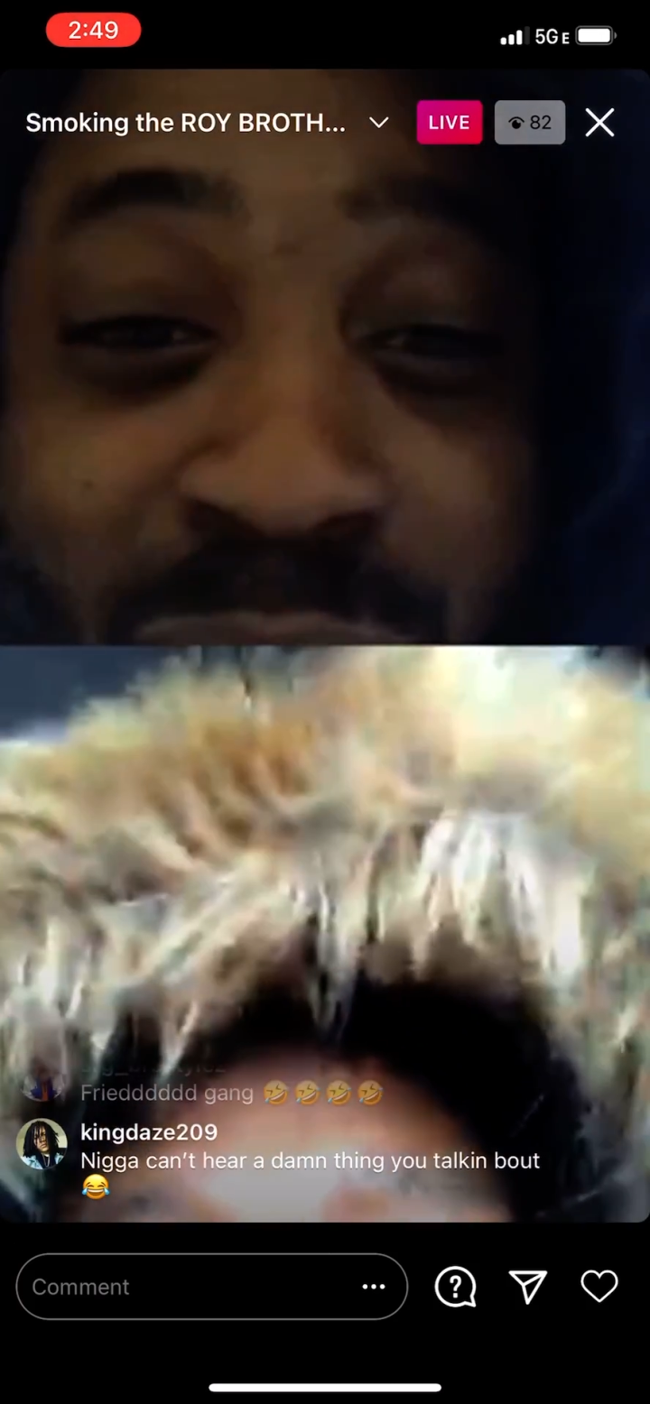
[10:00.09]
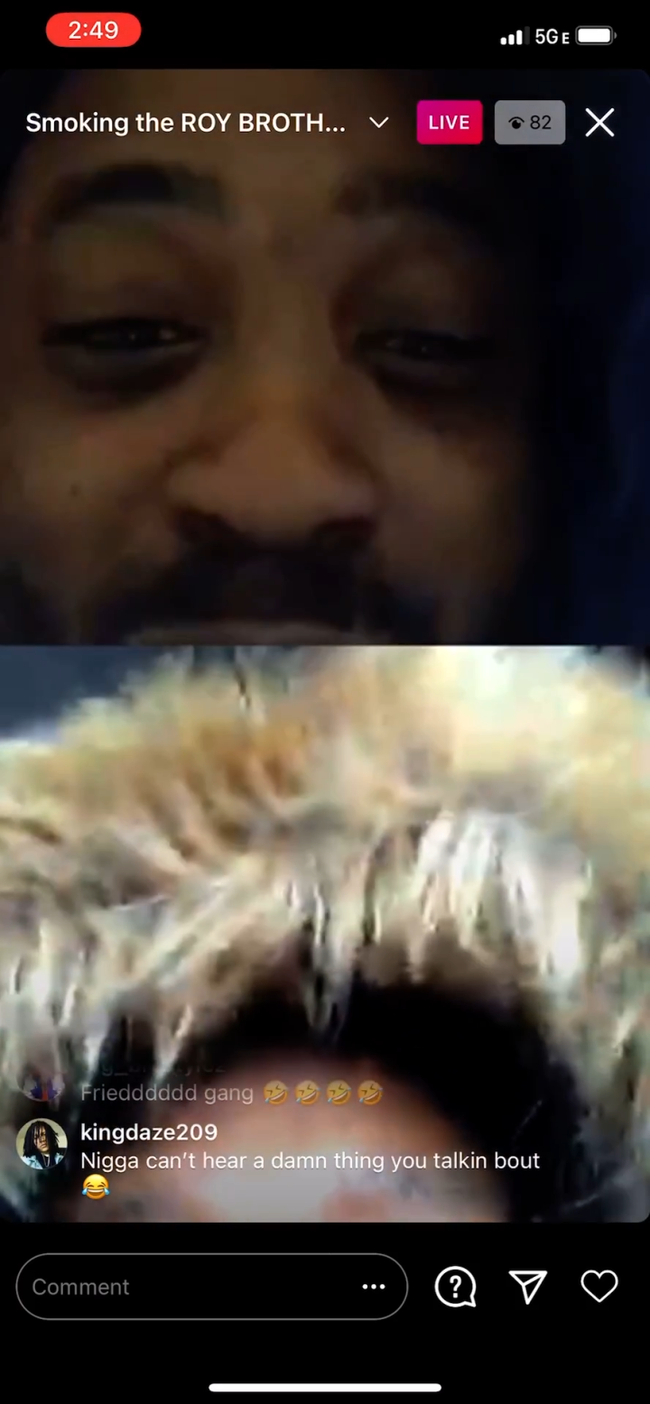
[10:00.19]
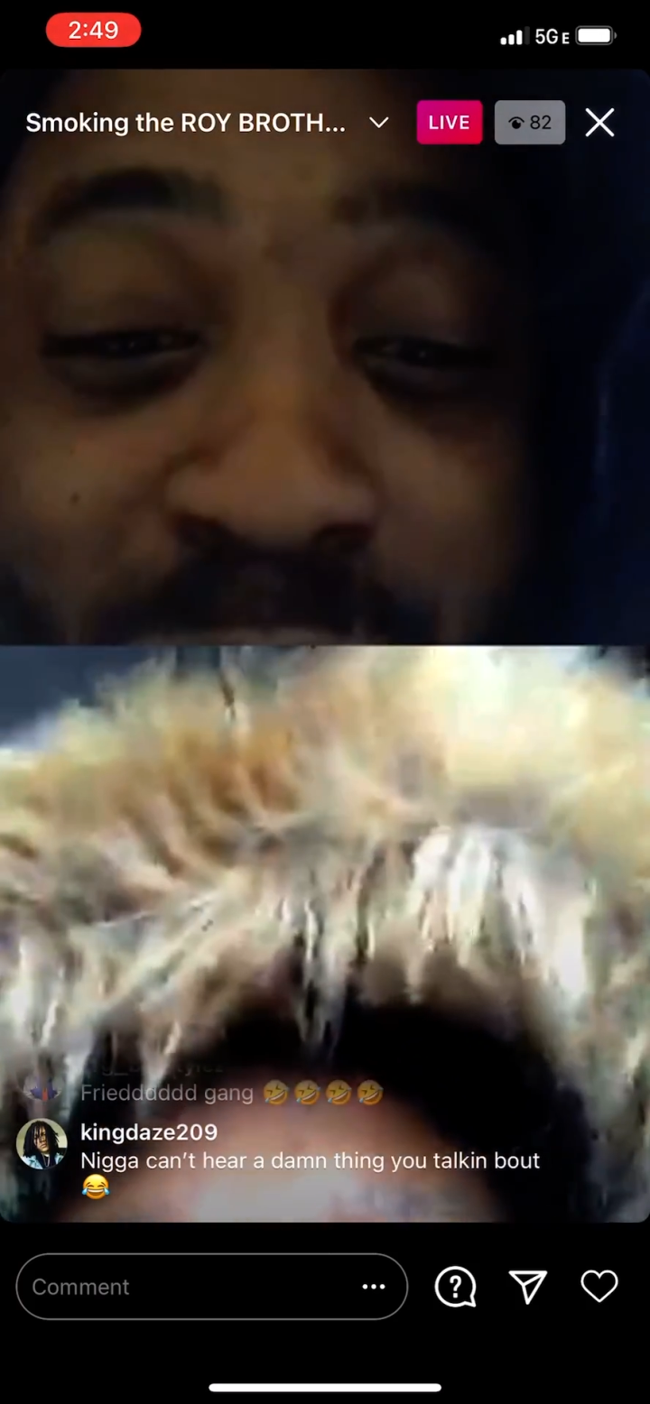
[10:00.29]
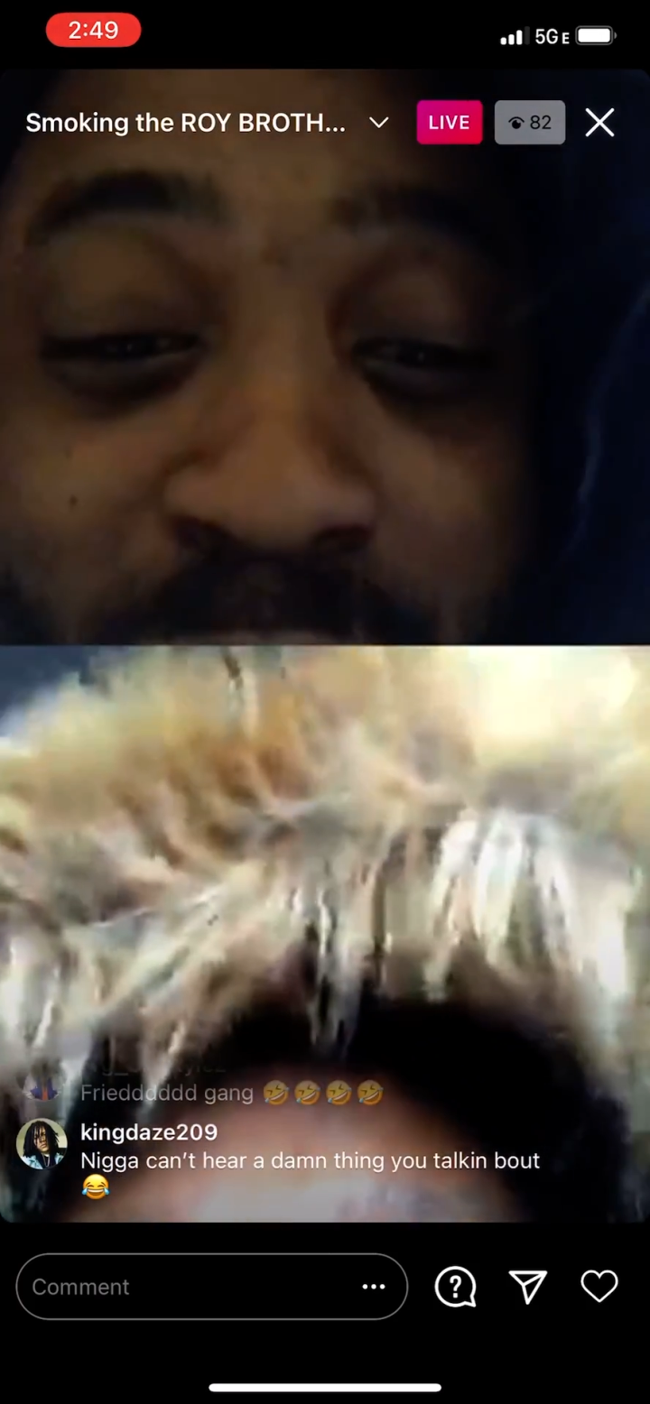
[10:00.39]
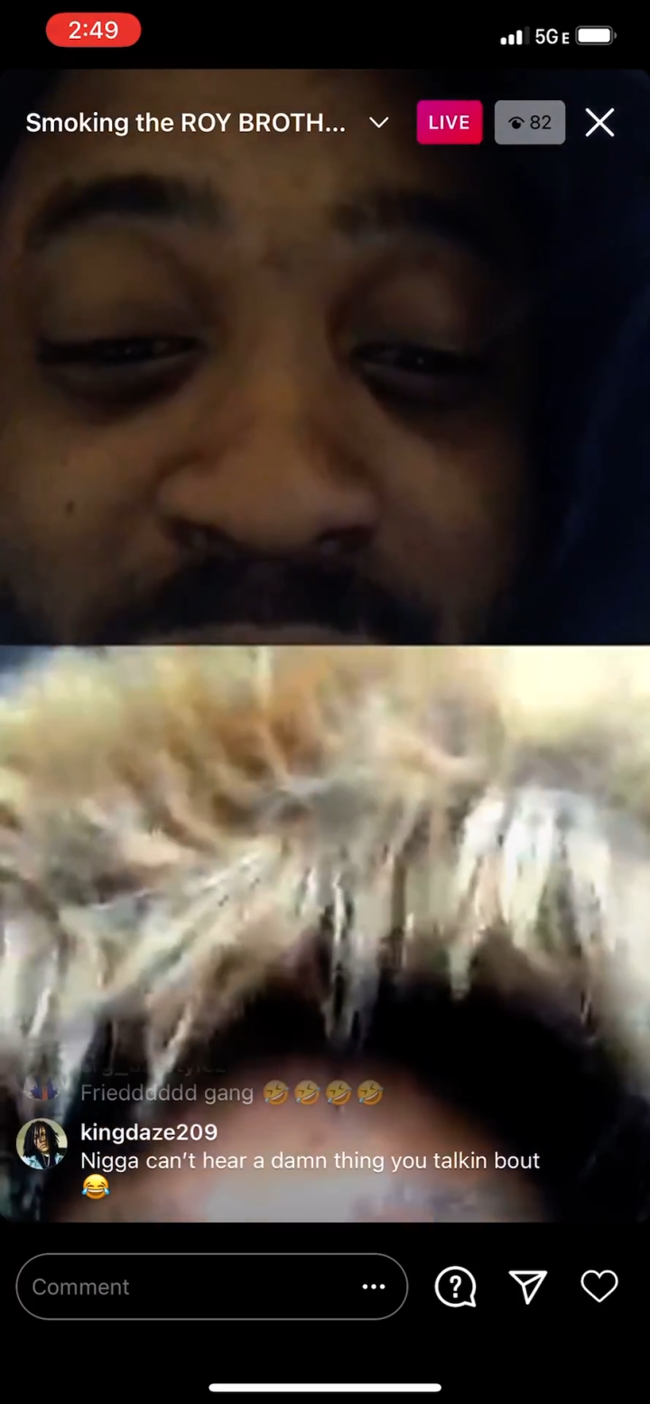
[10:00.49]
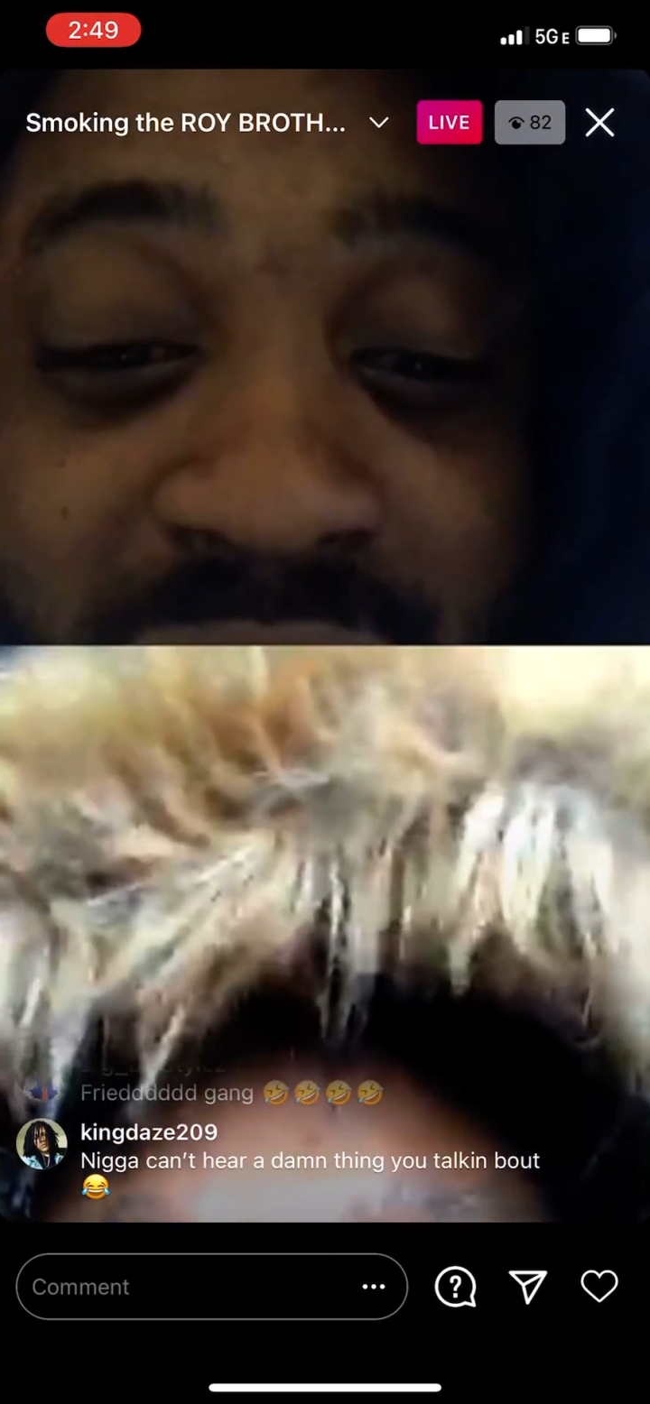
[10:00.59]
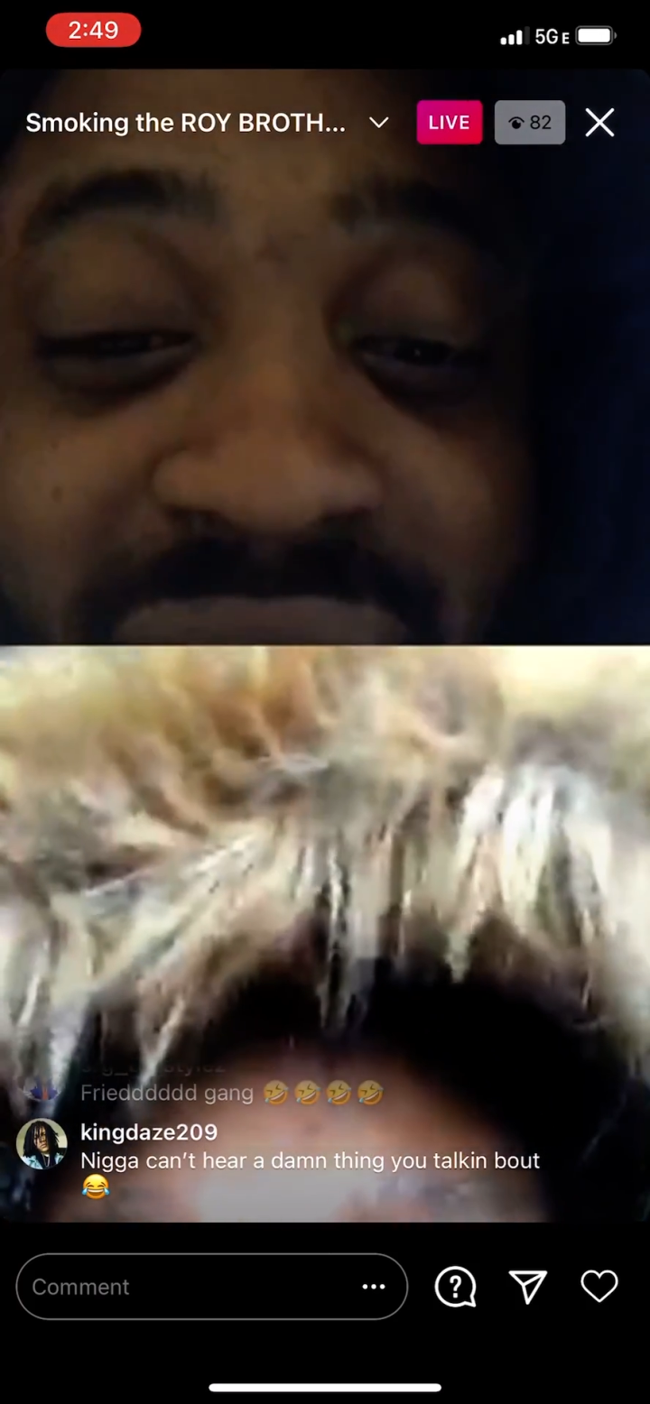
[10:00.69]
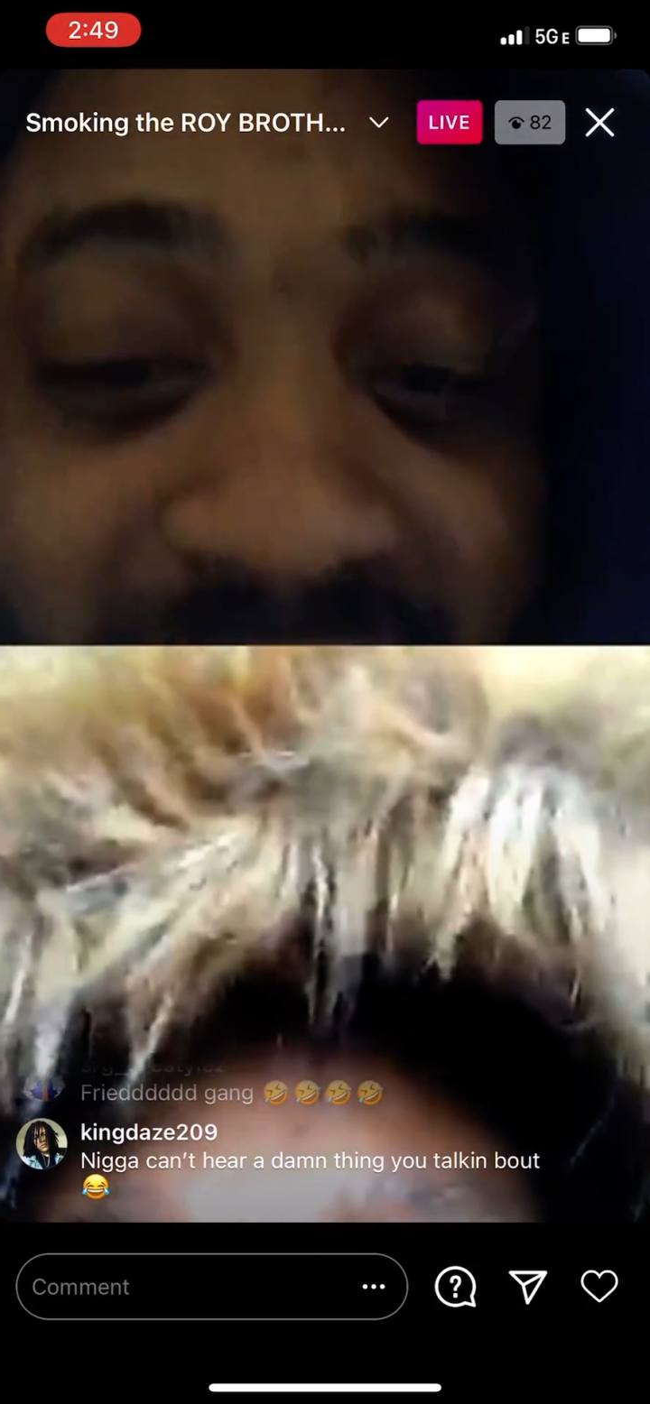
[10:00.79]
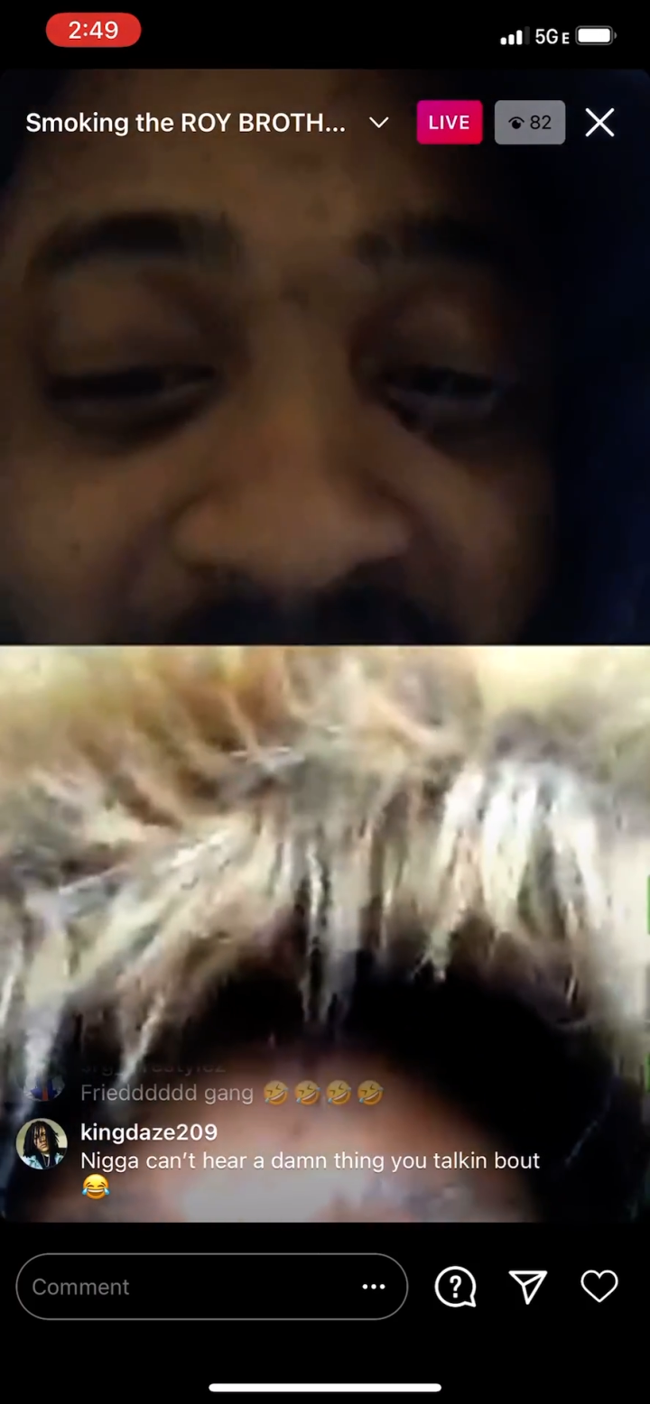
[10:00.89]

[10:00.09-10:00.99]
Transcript: I can't hear you,